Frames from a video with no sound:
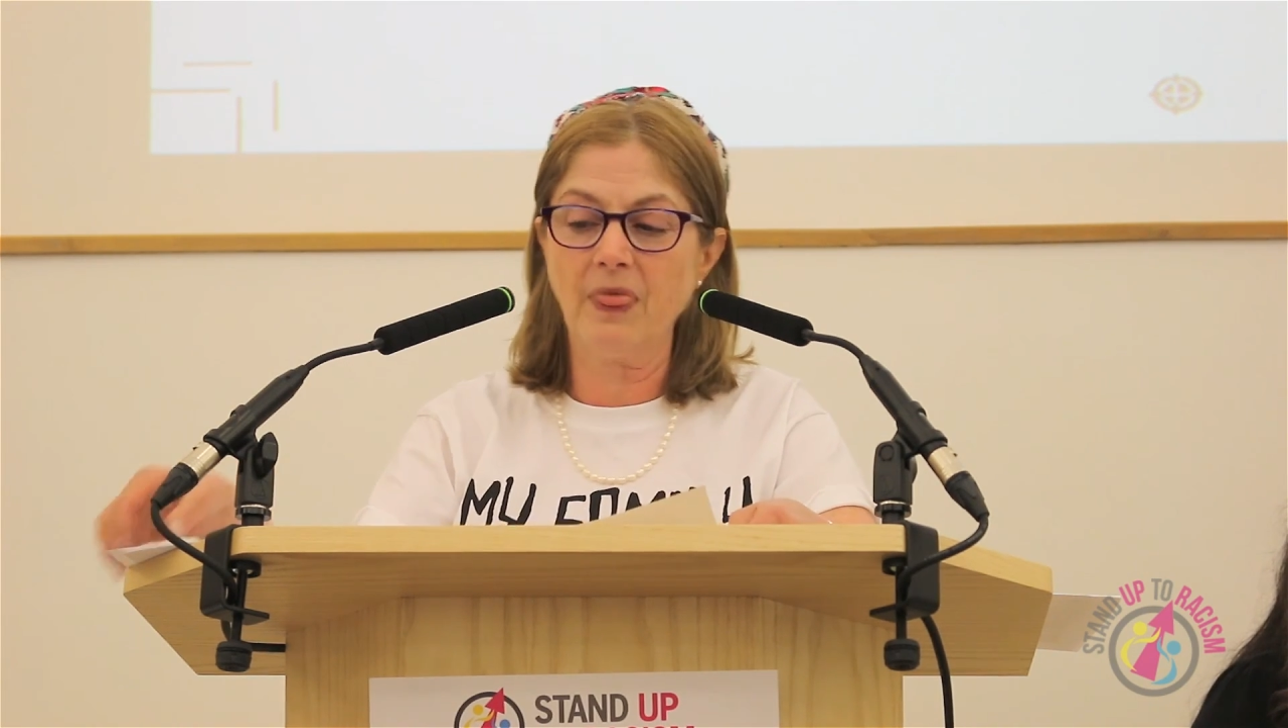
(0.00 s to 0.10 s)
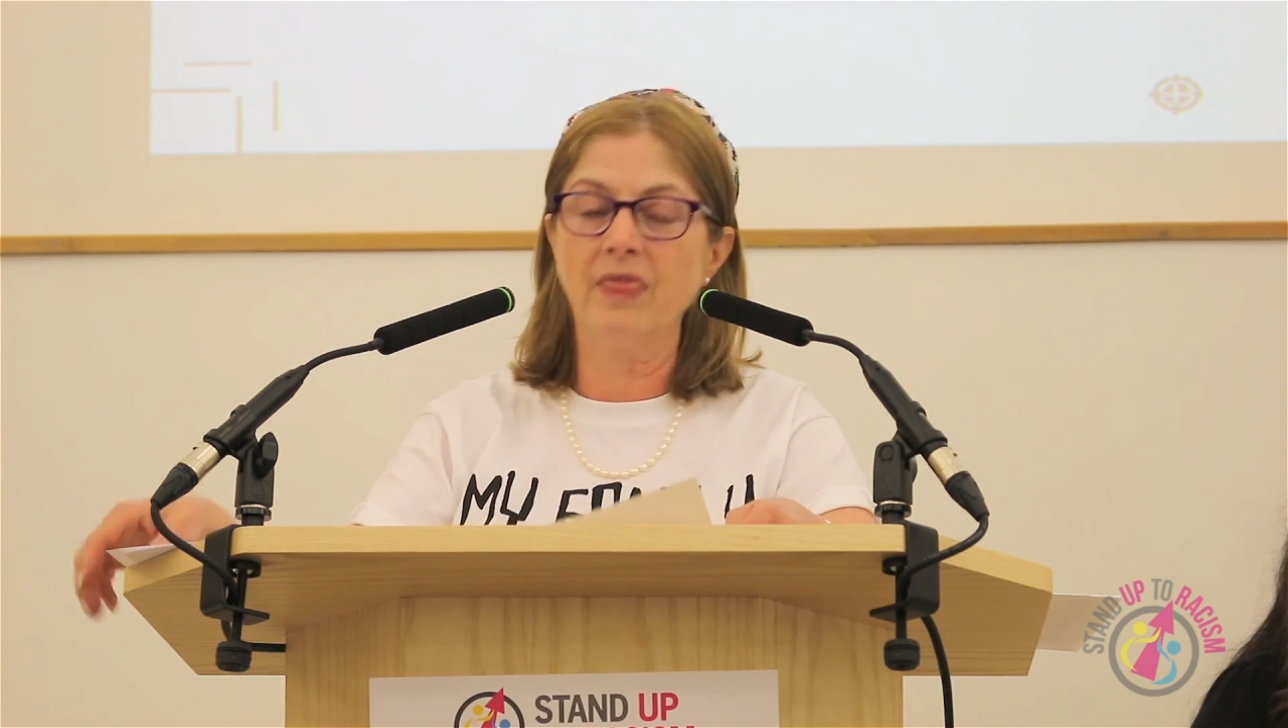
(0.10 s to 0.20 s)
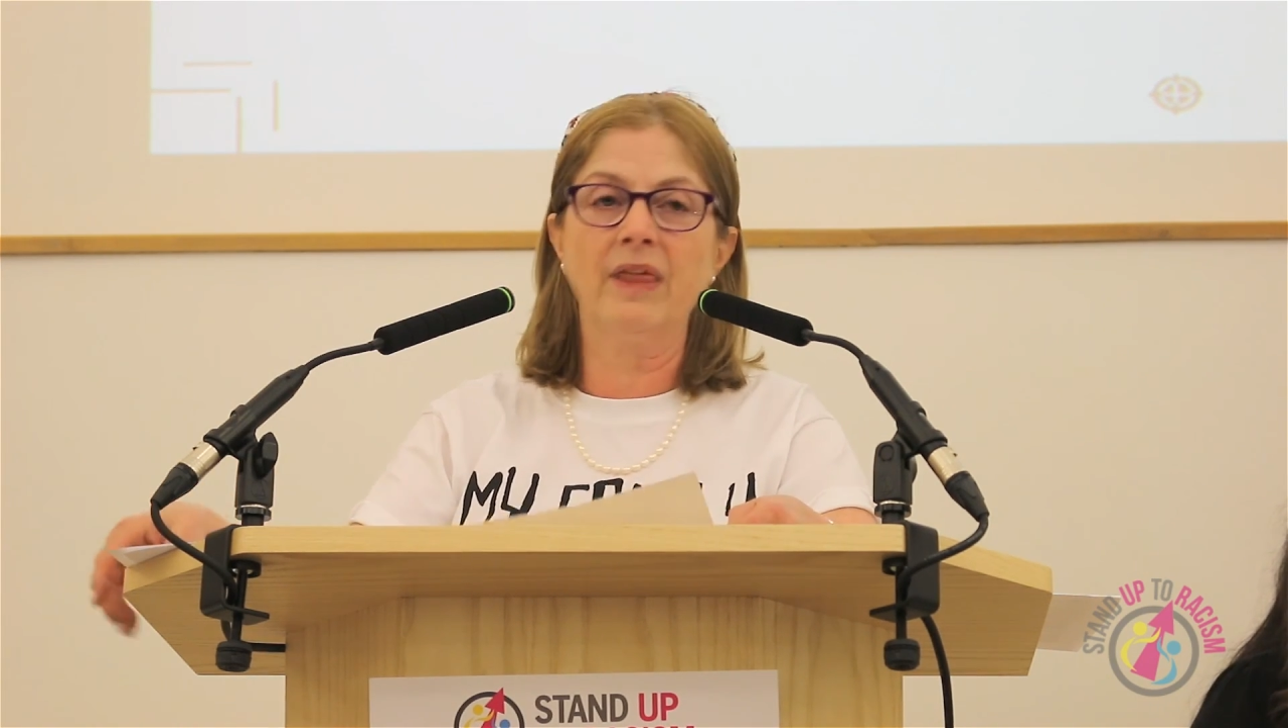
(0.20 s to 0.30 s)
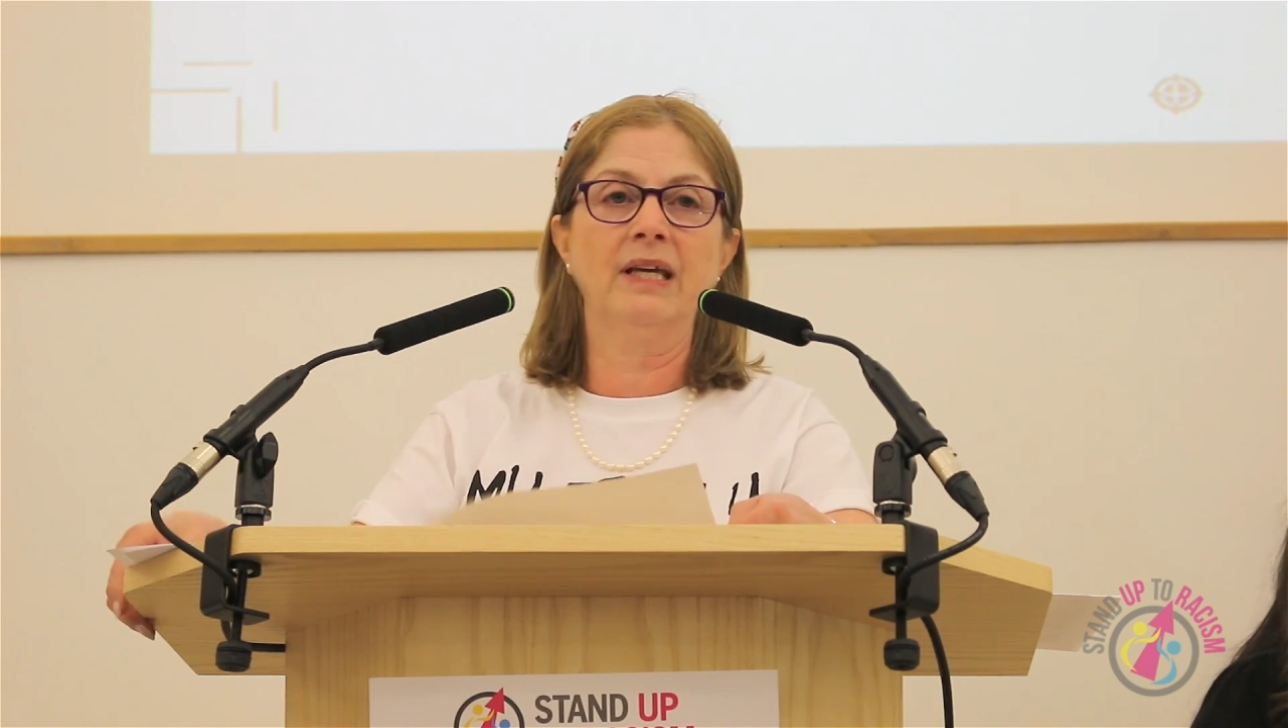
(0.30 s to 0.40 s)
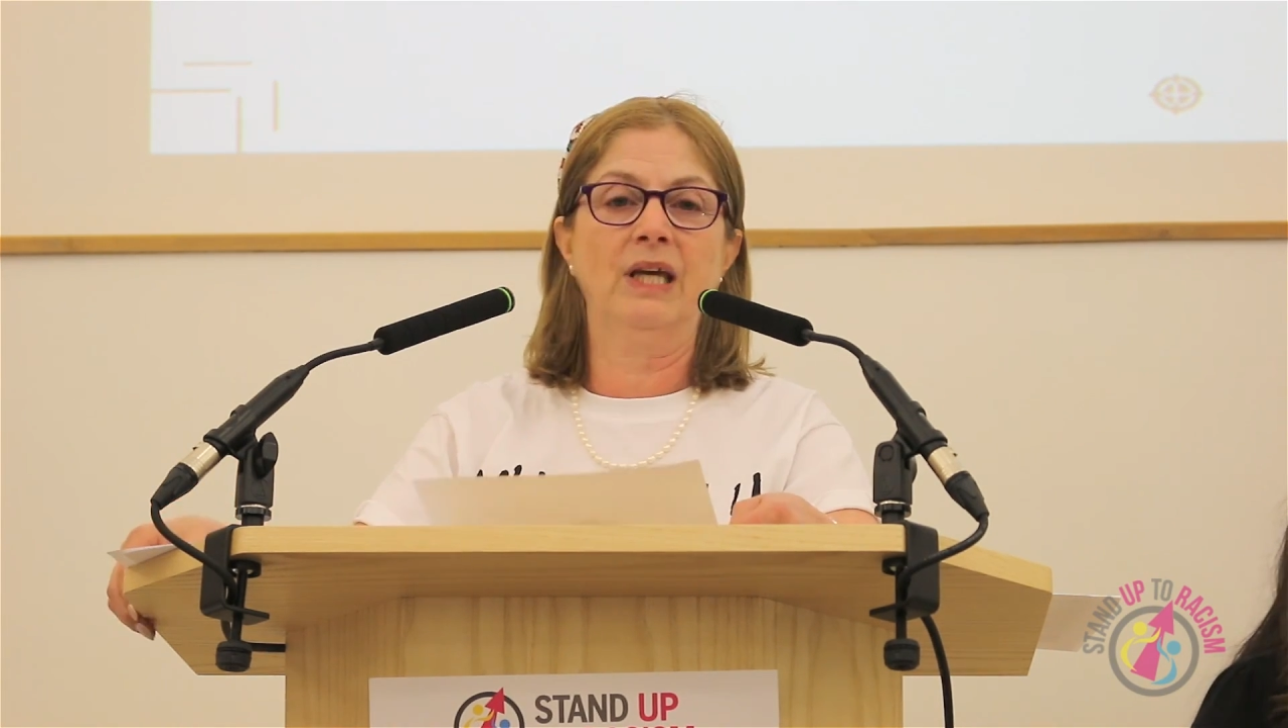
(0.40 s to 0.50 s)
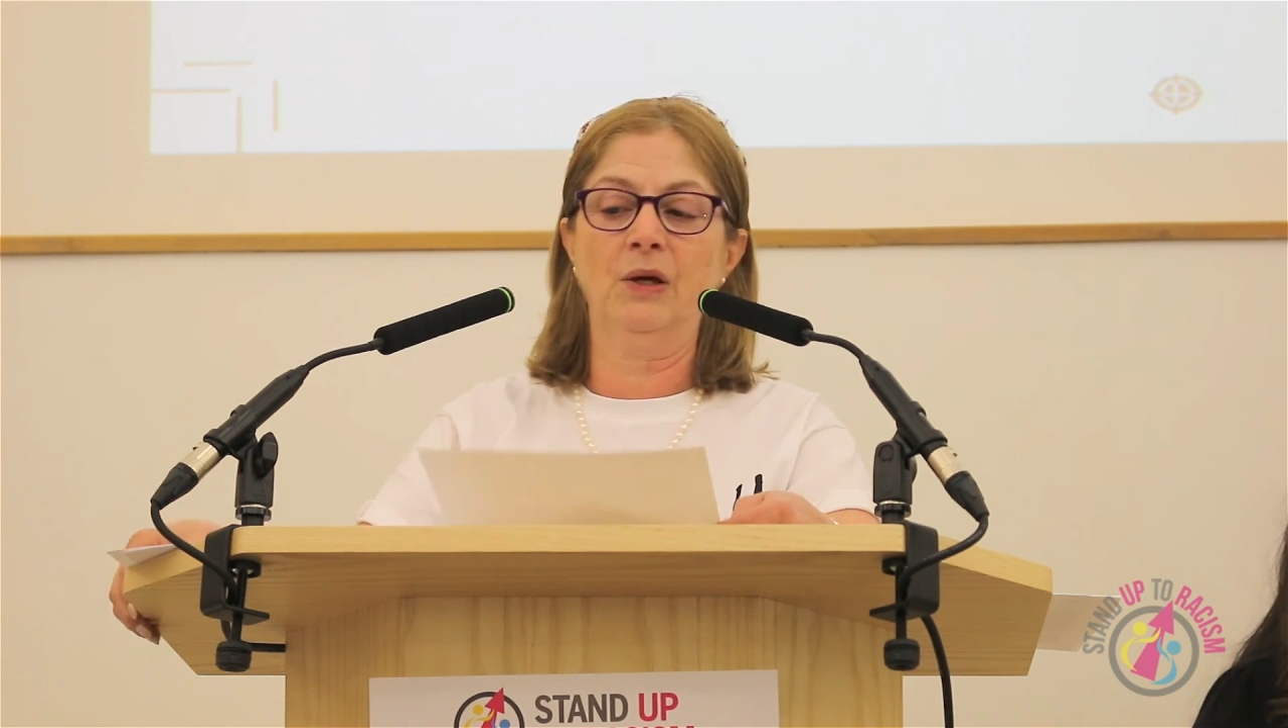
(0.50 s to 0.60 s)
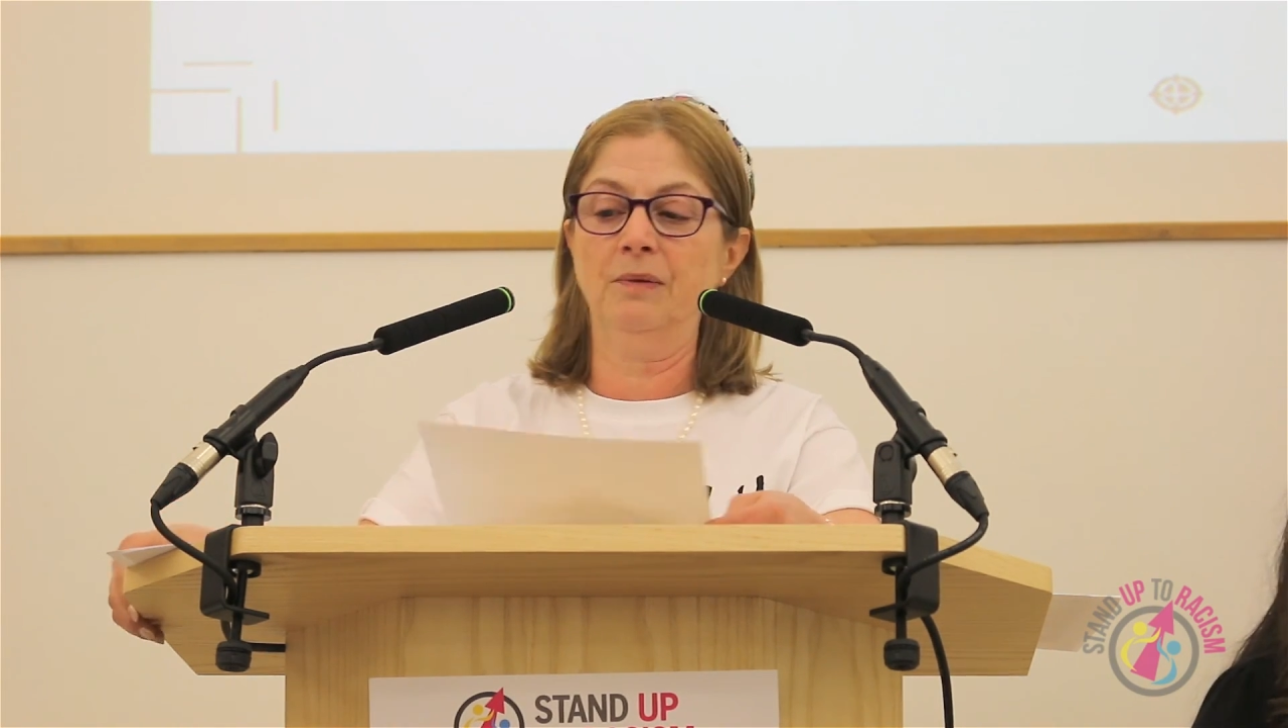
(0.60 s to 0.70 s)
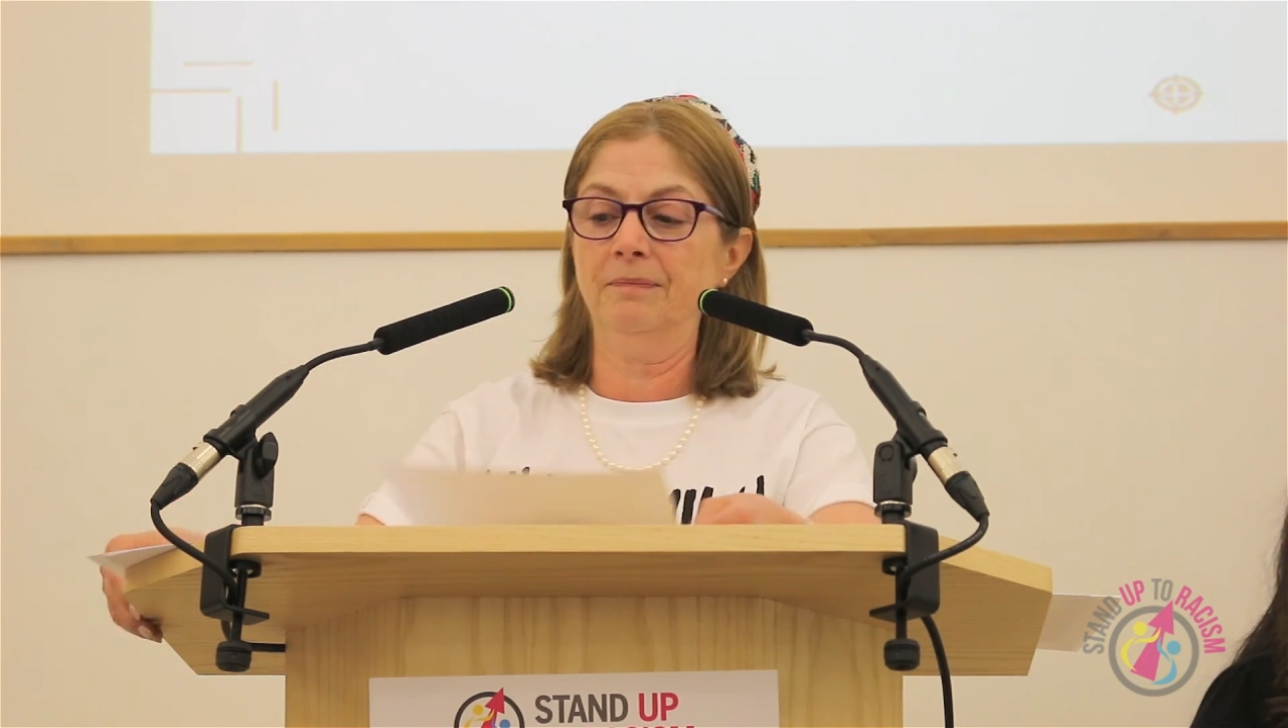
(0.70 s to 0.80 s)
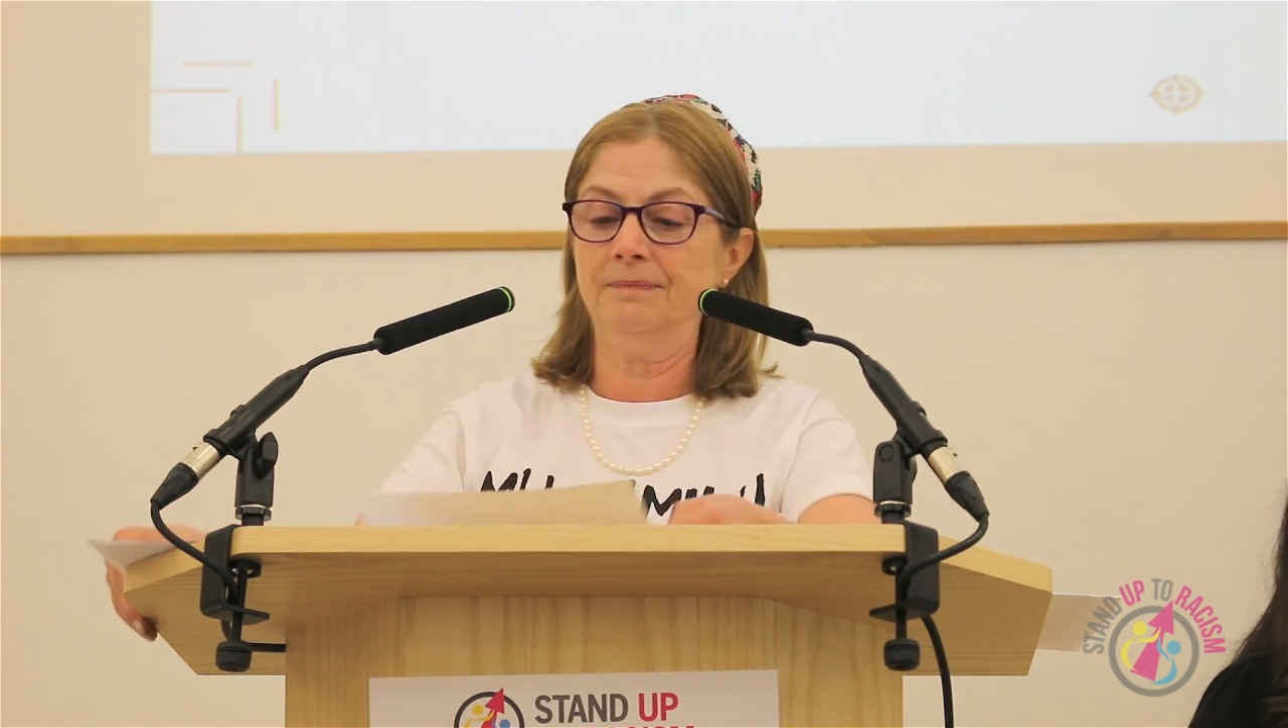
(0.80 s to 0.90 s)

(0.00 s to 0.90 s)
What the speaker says: Thank you.